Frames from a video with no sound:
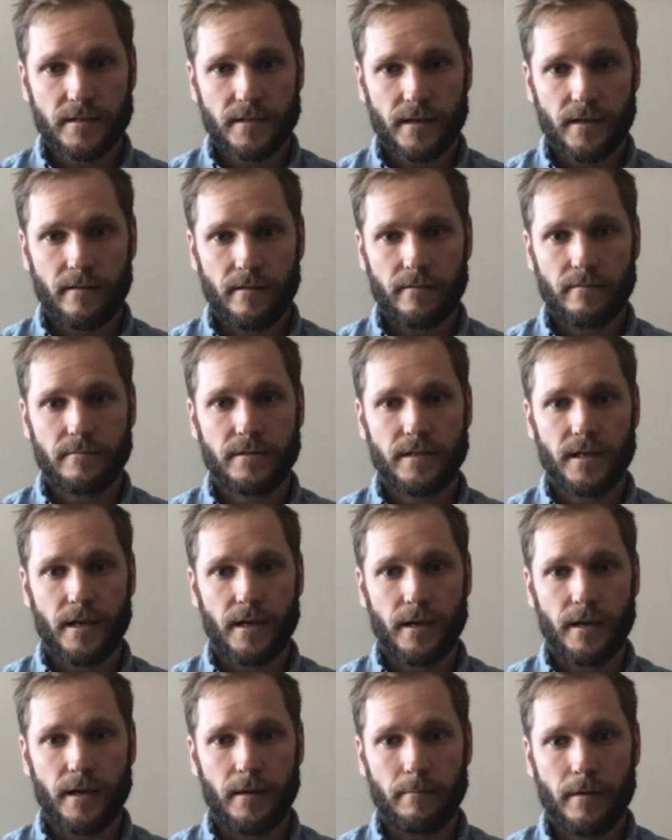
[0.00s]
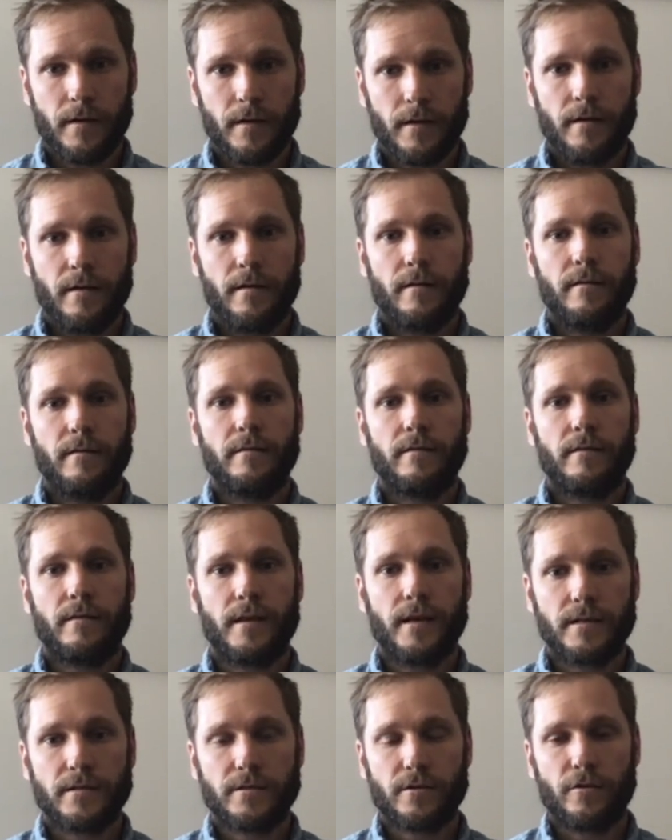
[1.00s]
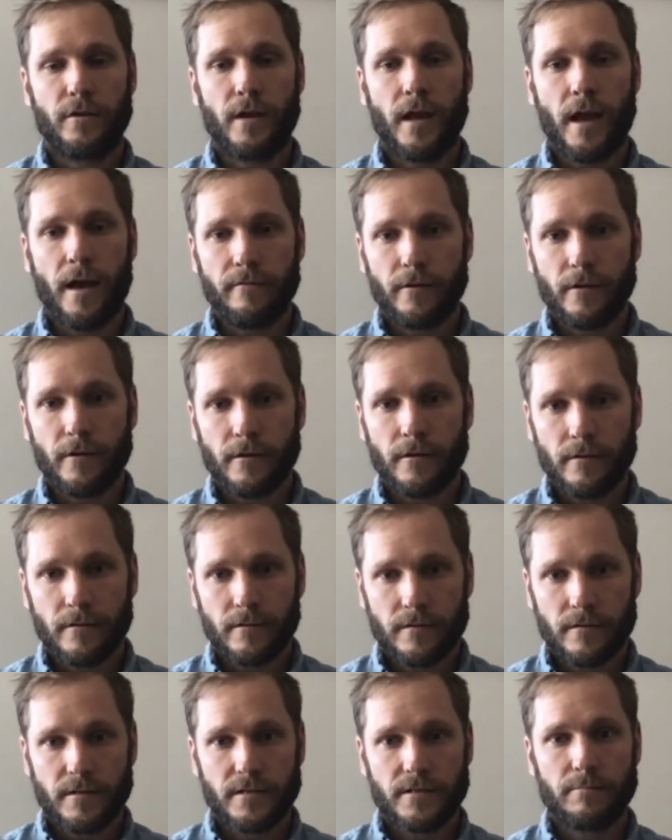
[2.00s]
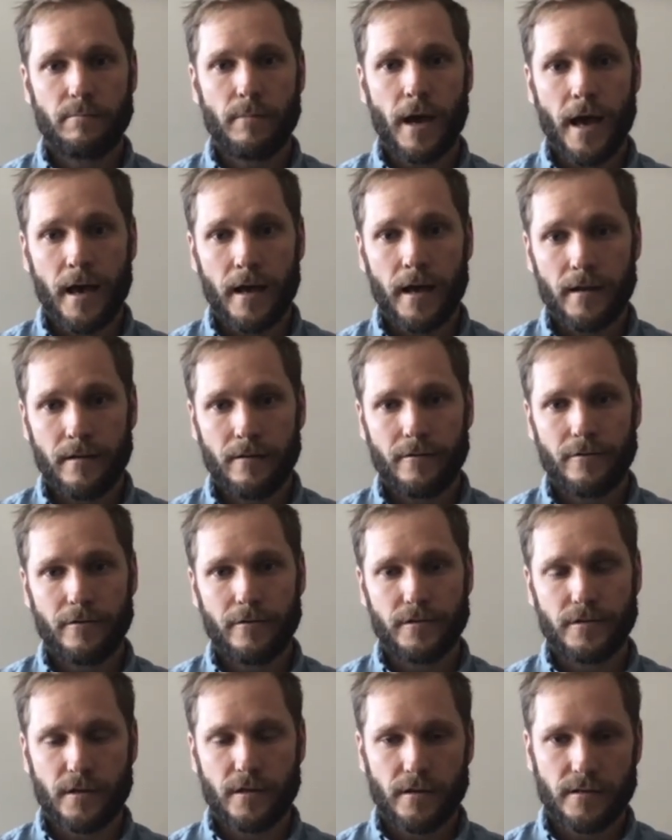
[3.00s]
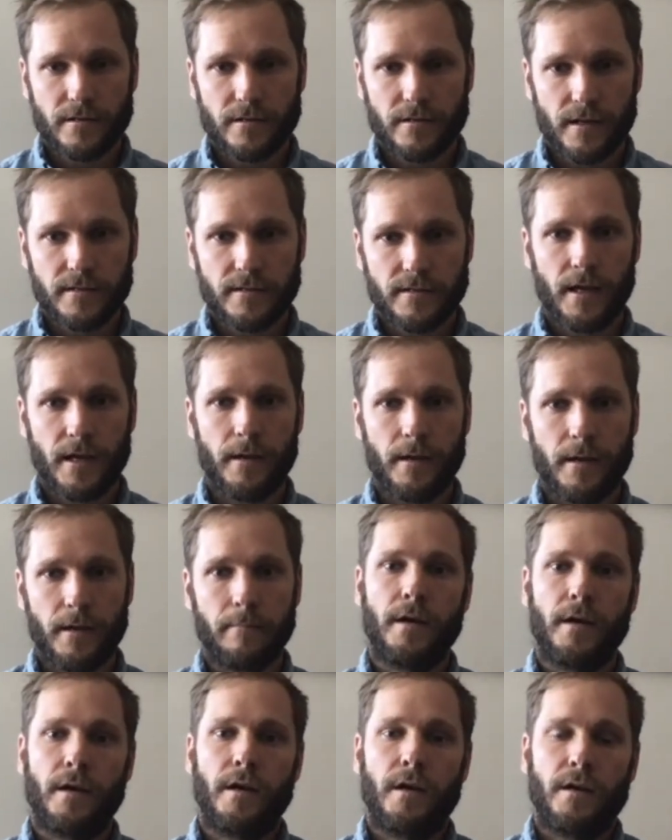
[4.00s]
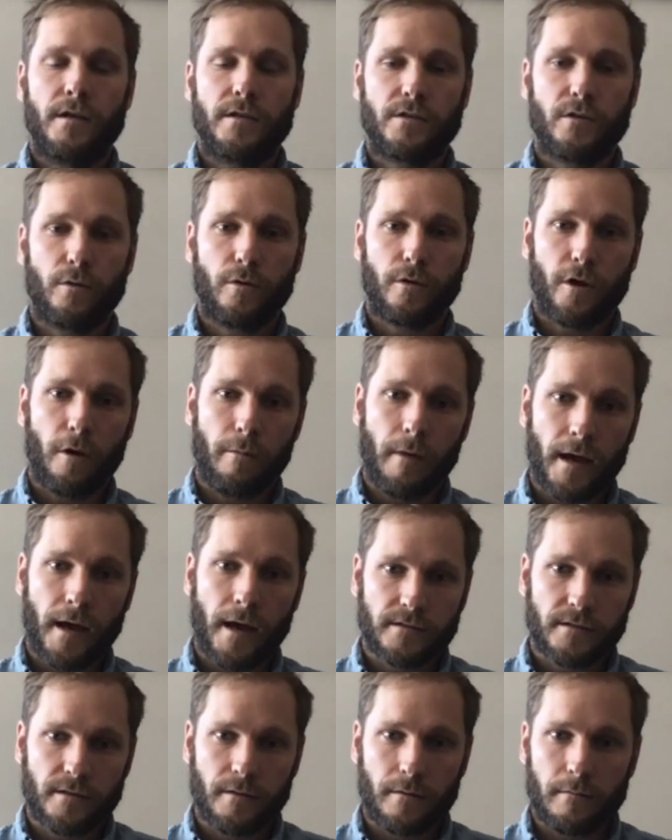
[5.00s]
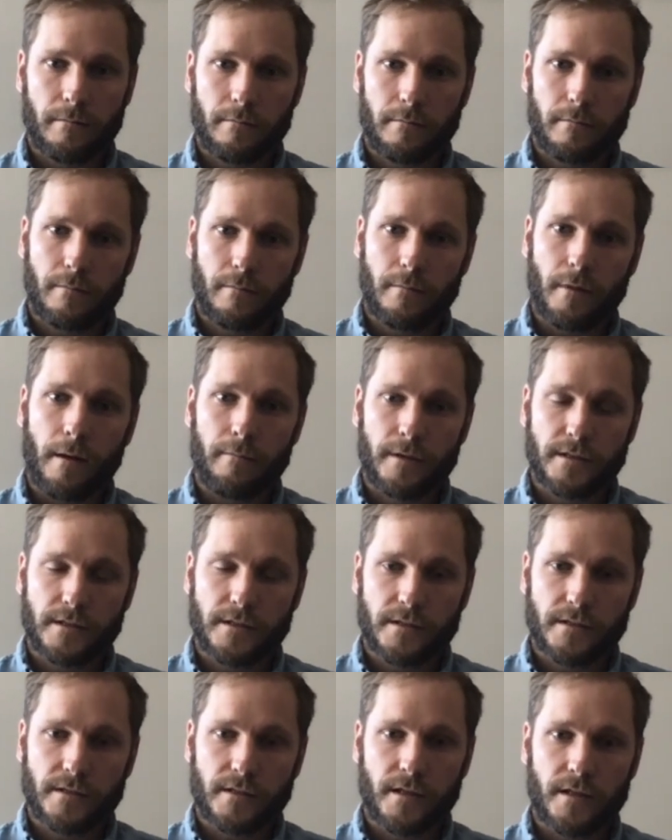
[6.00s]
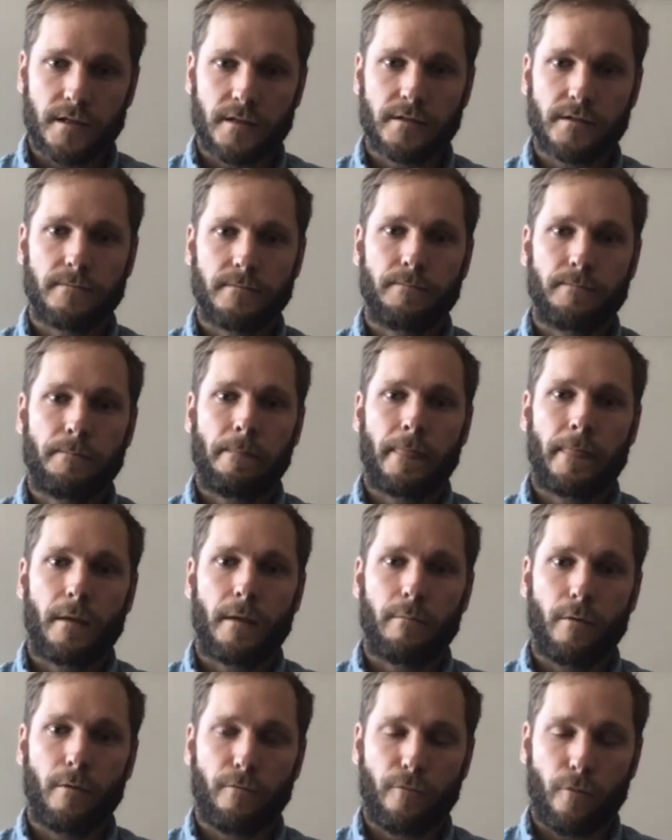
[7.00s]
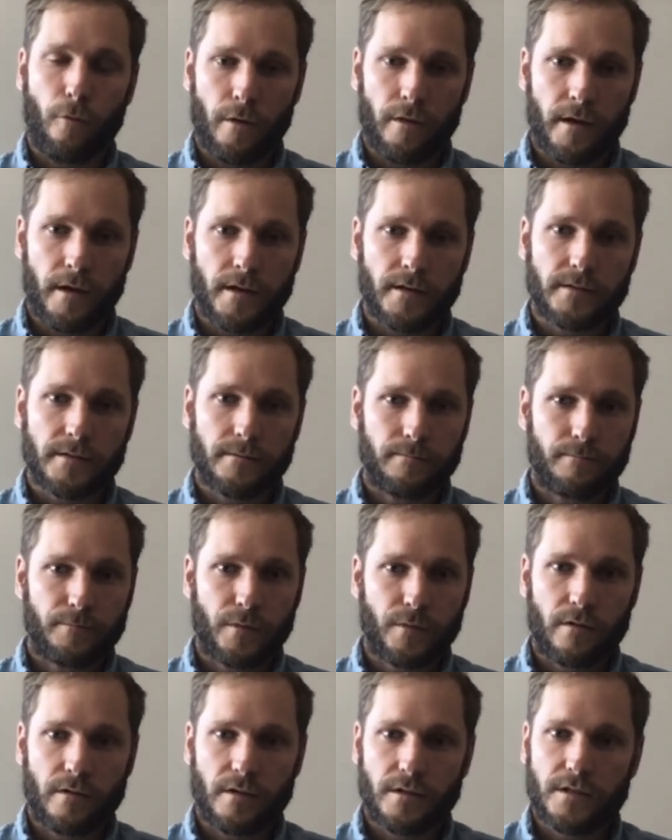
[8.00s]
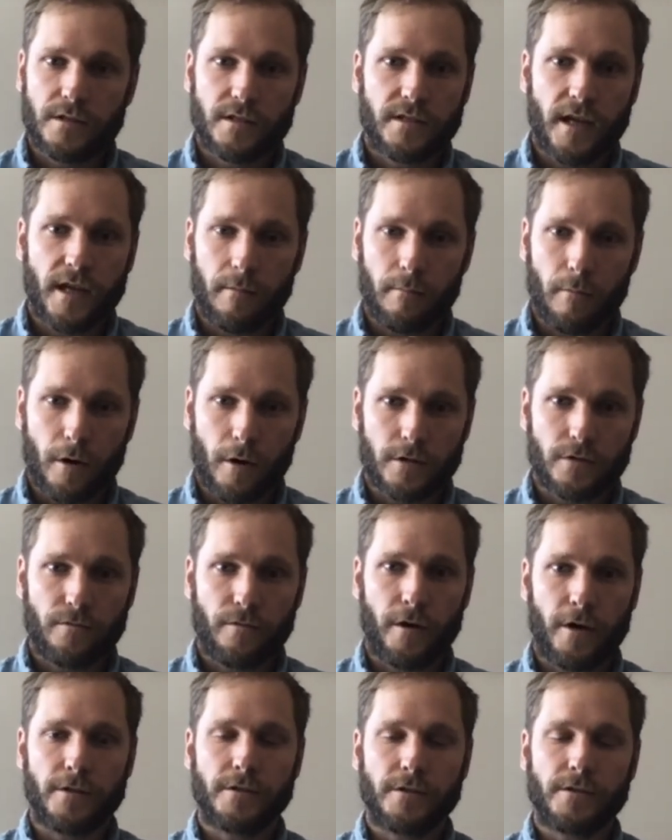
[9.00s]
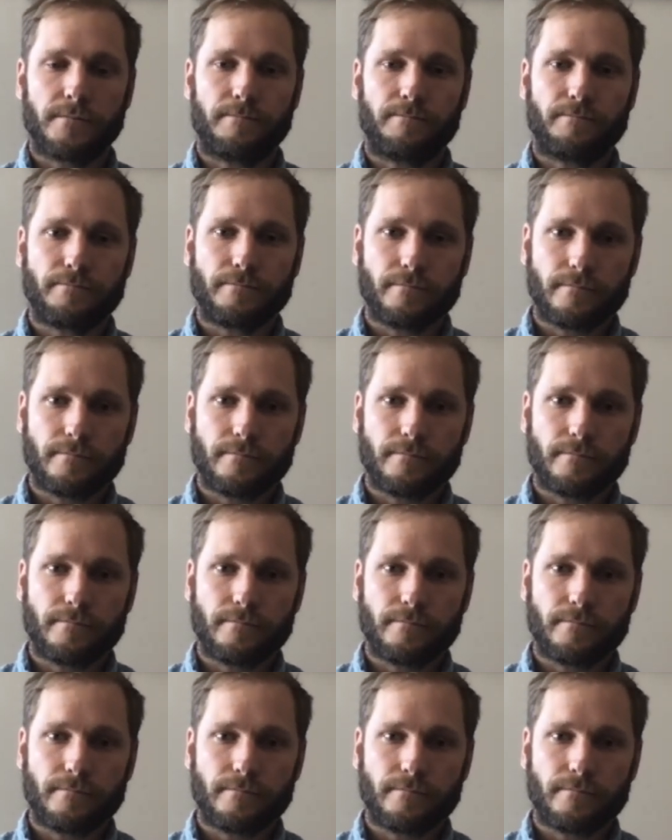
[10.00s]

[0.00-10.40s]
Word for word: as they seem. Things are never as bad or as good as they seem. So we'll go back to my businesses before this. Let's just take March 1st.